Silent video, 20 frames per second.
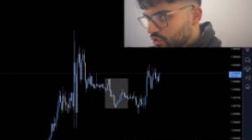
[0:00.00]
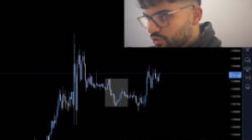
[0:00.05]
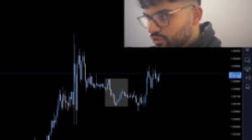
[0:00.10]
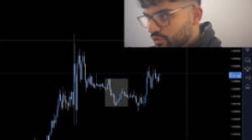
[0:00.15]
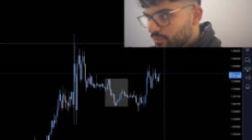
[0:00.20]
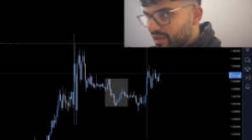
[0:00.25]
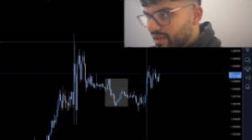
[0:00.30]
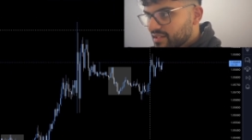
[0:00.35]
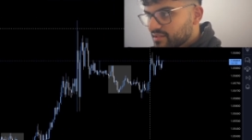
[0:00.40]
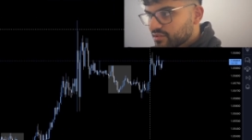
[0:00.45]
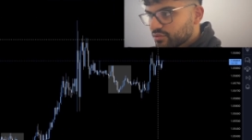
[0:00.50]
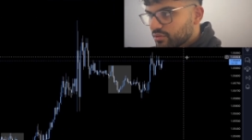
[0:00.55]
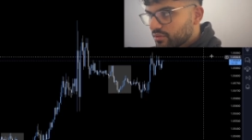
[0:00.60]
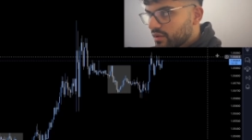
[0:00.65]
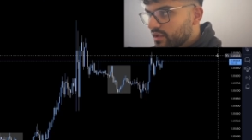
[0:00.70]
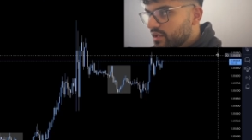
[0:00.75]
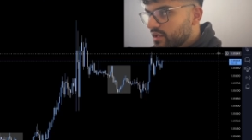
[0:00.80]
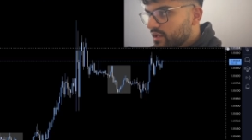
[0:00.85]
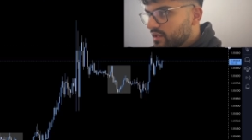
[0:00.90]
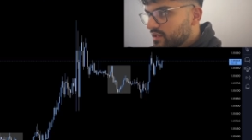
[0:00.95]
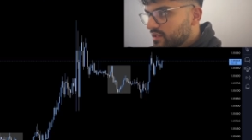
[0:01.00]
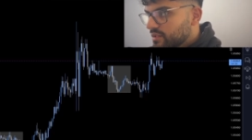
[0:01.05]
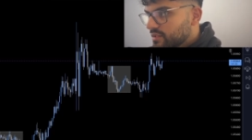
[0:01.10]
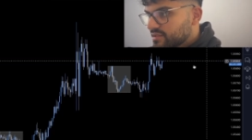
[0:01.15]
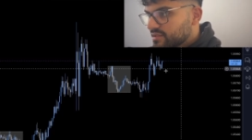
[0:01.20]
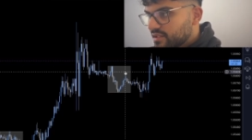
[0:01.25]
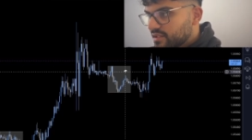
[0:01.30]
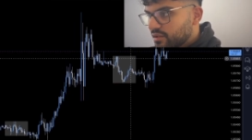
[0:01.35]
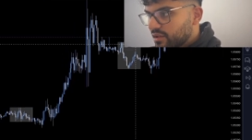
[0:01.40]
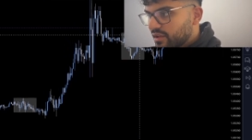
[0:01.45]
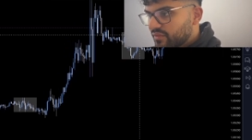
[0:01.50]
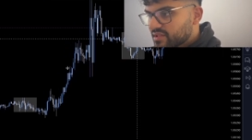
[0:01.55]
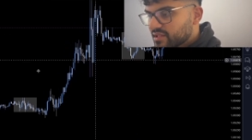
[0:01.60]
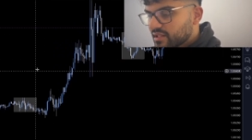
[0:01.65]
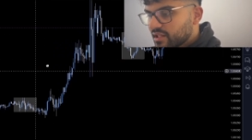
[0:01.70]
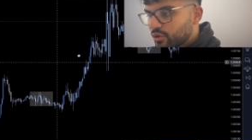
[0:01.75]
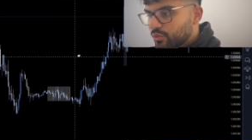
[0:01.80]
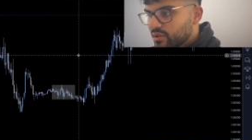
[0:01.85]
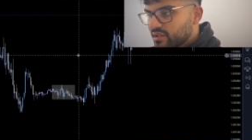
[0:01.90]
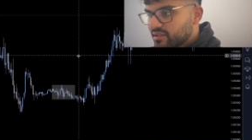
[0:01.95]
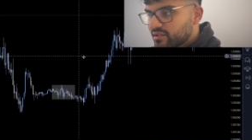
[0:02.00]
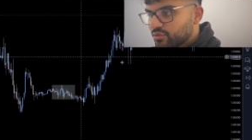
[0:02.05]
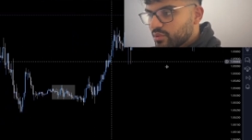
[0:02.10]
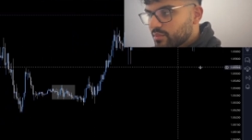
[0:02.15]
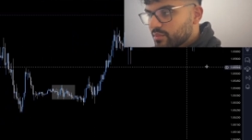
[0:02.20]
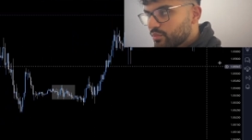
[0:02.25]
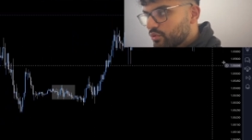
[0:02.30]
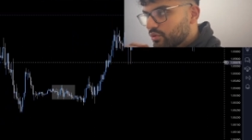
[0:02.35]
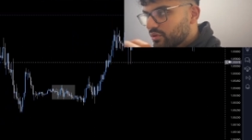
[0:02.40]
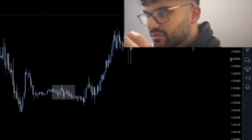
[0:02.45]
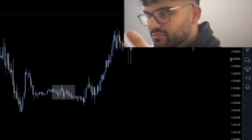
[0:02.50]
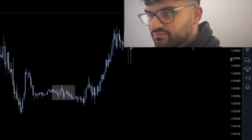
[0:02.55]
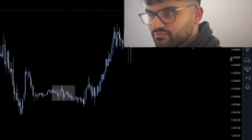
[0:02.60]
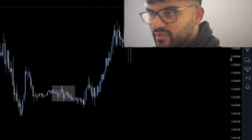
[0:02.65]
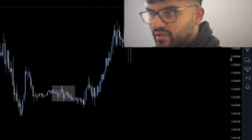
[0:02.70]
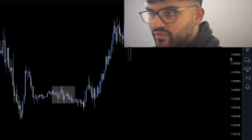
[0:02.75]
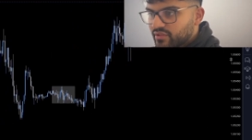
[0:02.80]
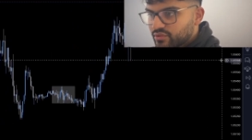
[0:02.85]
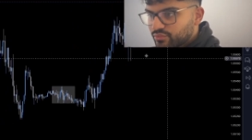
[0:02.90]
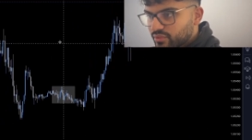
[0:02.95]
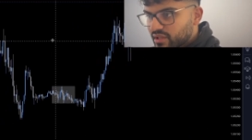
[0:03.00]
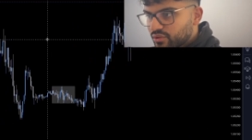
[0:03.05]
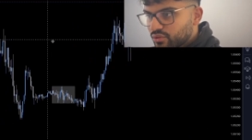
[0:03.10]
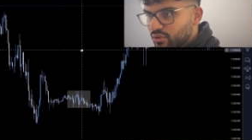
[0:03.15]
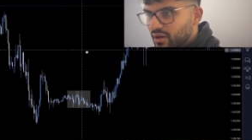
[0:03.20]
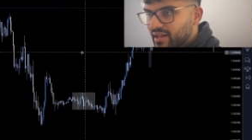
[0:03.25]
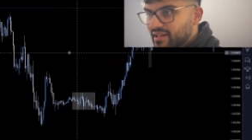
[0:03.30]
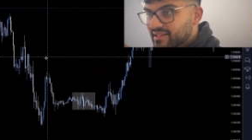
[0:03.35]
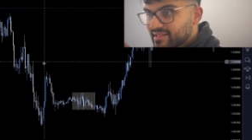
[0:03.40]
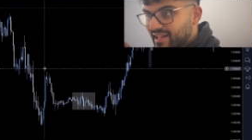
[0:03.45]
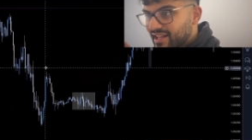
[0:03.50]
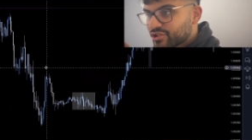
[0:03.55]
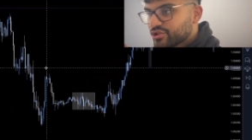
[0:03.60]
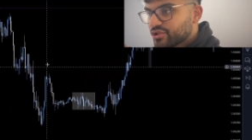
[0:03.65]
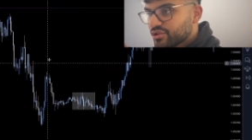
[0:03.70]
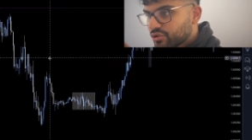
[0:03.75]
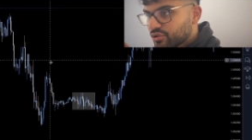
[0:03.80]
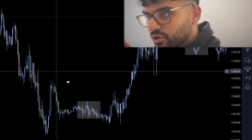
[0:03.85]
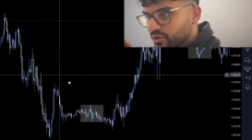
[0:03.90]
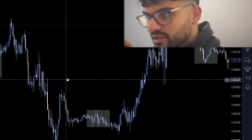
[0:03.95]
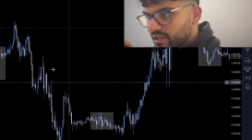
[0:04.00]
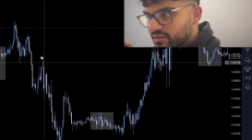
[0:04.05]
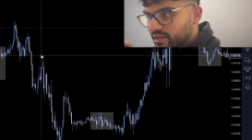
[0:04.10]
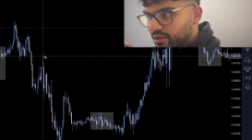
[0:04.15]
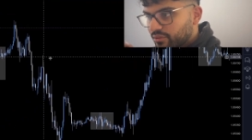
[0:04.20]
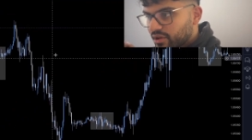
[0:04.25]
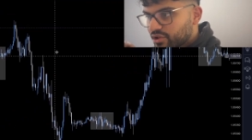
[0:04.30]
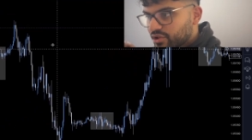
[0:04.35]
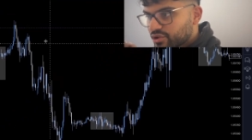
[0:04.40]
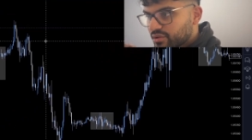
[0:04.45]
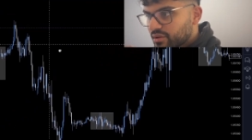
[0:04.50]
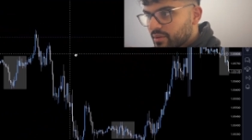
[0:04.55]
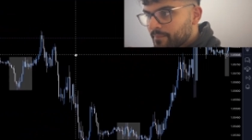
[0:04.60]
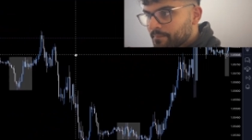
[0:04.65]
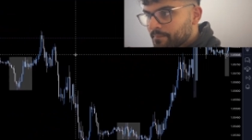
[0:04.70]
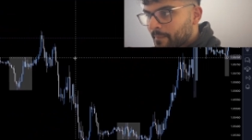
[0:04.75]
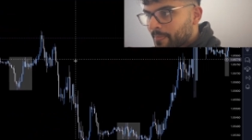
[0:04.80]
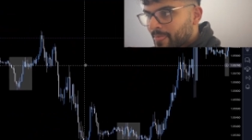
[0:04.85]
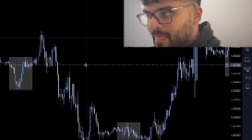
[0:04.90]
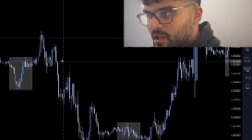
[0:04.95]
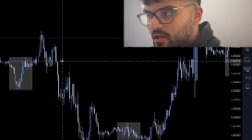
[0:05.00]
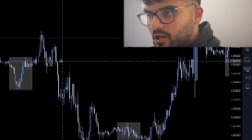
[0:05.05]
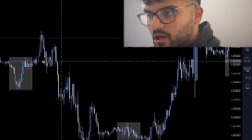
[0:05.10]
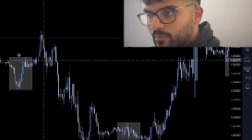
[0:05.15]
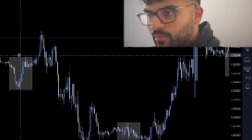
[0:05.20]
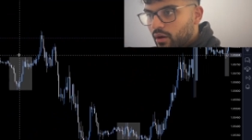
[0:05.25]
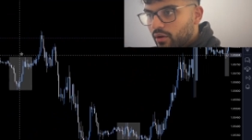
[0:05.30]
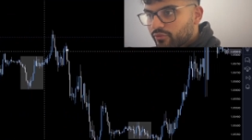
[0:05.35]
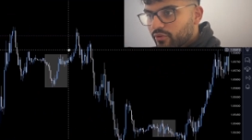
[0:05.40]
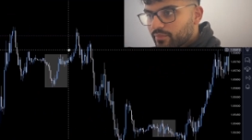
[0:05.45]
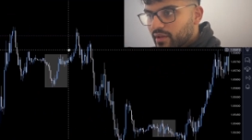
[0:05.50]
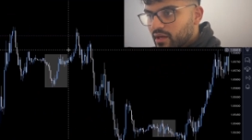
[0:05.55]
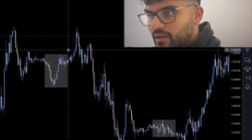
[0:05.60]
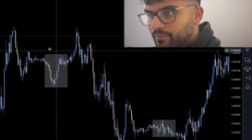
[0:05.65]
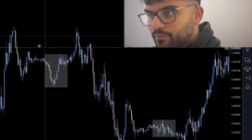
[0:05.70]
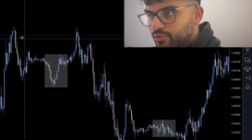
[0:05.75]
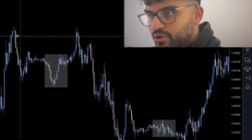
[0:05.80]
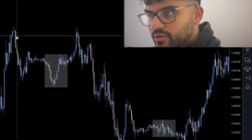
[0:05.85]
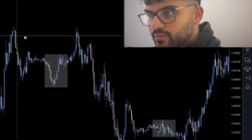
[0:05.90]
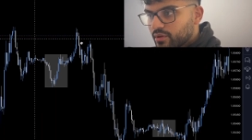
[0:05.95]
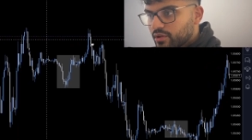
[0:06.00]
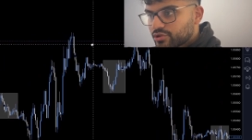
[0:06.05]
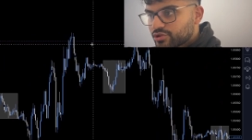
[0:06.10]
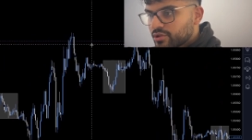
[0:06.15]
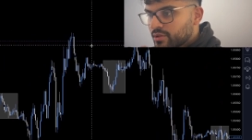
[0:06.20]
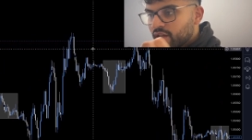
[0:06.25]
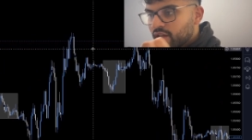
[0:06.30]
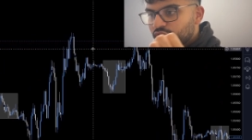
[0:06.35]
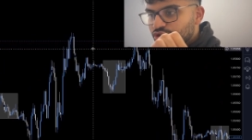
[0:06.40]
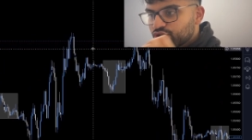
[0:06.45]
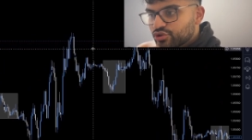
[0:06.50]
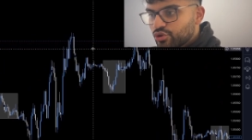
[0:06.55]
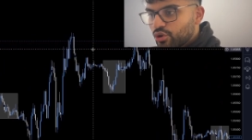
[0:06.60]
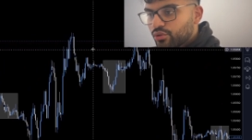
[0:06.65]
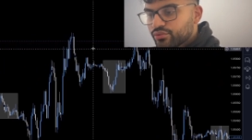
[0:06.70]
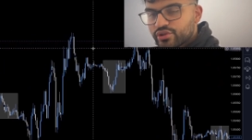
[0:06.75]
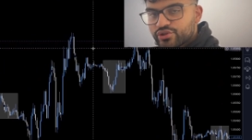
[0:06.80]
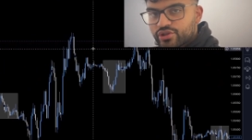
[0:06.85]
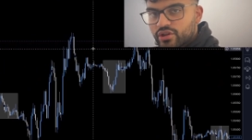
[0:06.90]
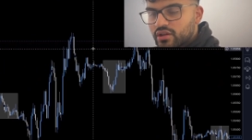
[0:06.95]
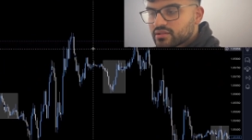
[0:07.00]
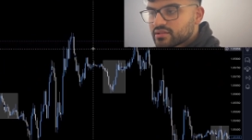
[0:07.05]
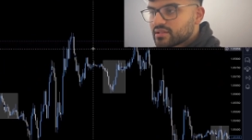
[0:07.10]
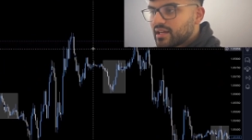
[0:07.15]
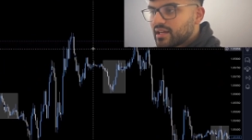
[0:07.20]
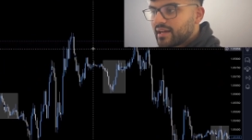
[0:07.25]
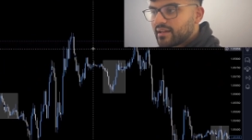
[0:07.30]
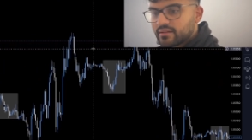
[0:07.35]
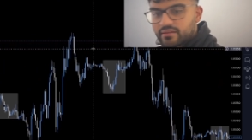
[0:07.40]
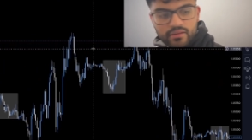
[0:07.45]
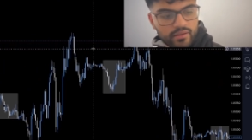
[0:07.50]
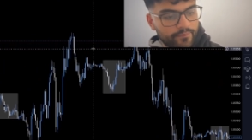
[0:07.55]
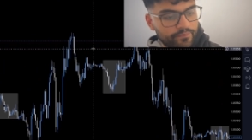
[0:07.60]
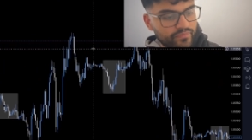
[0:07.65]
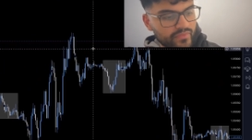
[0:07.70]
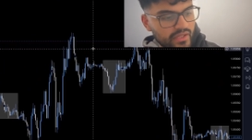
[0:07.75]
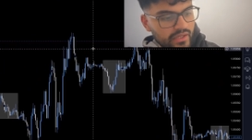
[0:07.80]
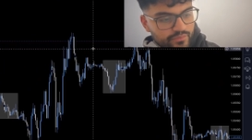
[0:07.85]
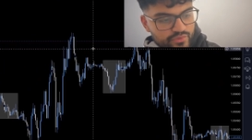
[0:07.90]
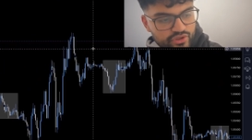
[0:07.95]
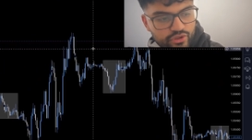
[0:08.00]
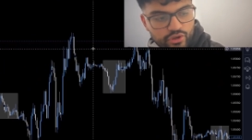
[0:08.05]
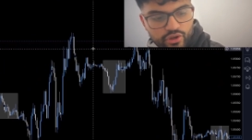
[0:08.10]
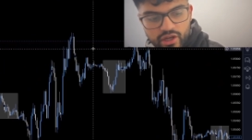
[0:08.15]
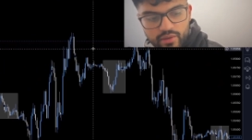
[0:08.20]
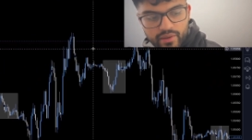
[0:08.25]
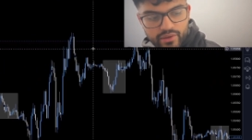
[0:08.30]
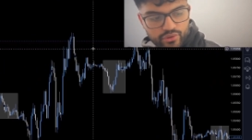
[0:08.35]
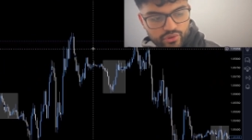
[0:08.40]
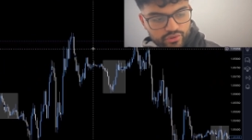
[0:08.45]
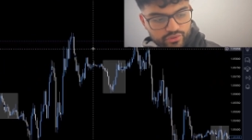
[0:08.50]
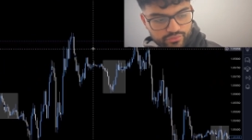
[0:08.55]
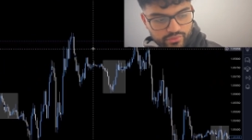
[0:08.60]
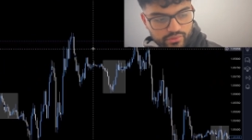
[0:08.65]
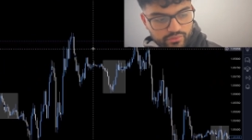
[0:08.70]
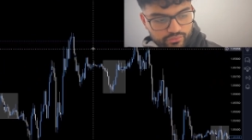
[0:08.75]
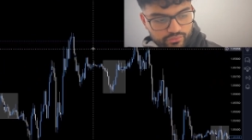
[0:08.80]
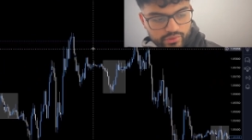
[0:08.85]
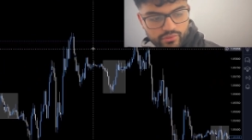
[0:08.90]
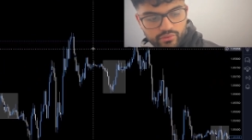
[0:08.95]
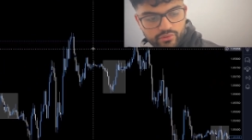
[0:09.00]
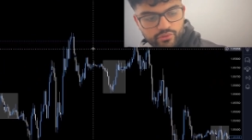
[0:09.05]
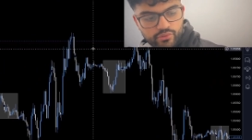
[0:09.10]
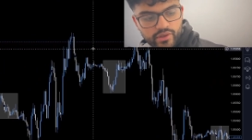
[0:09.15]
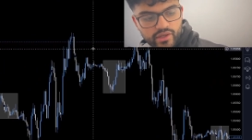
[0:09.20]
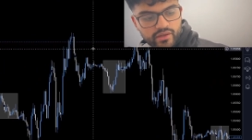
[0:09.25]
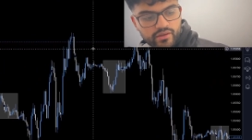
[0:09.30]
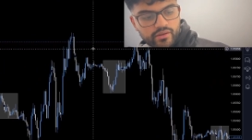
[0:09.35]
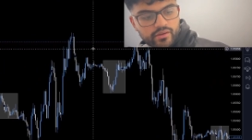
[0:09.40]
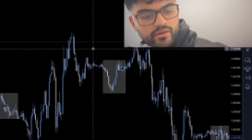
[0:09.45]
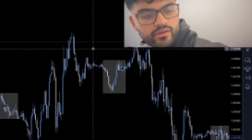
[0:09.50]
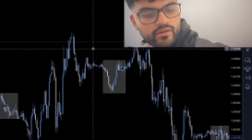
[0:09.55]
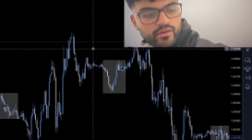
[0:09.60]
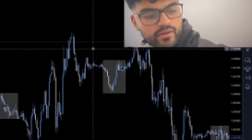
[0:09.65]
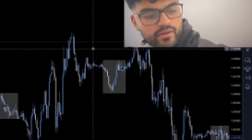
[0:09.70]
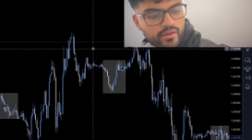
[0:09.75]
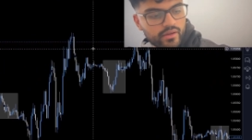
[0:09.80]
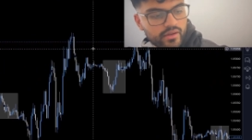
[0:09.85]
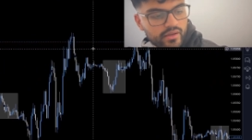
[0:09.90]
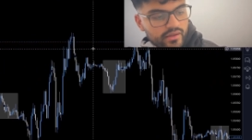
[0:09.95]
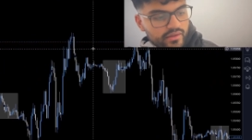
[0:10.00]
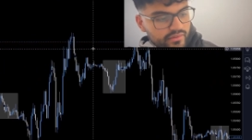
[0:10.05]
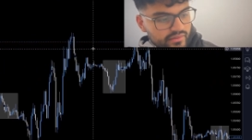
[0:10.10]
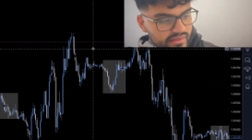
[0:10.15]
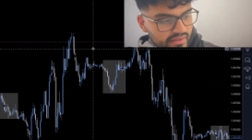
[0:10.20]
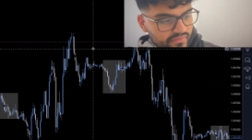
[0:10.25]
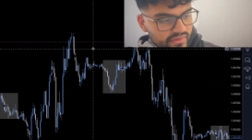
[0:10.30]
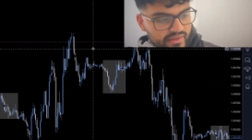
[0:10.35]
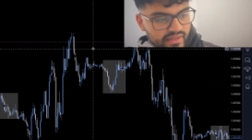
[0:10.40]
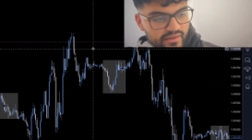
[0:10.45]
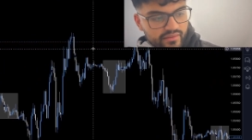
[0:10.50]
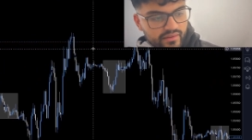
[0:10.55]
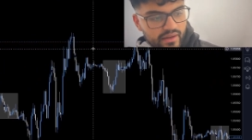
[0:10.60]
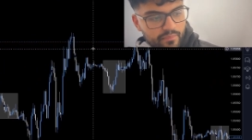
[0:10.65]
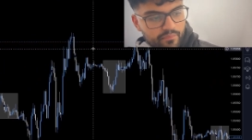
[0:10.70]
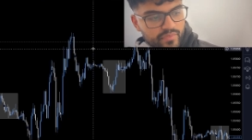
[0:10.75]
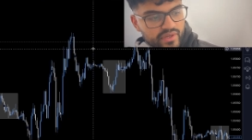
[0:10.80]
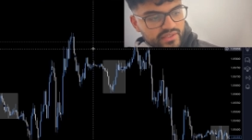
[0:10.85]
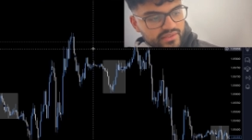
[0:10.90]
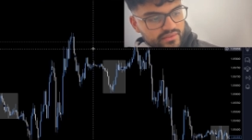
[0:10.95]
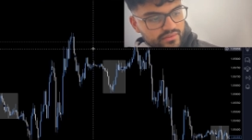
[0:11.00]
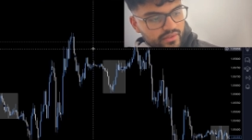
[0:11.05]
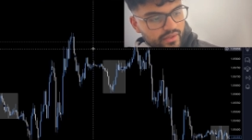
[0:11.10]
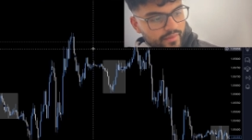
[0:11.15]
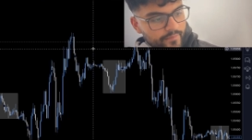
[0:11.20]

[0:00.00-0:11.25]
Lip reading: basis on seeing if it's a liquidity sweep or if it's really not, and it's actually going to go in that direction. Apart from that, pretty much just go on the charts, and I'm just going to look at my notes real quick to see if there's anything I missed.